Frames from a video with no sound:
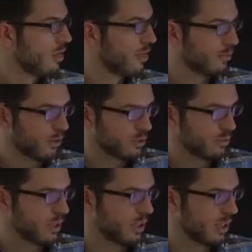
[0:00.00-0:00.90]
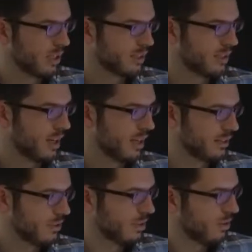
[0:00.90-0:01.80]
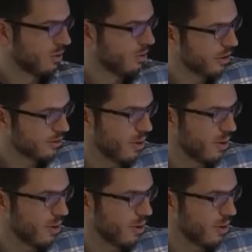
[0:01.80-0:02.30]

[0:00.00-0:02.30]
The first one is that not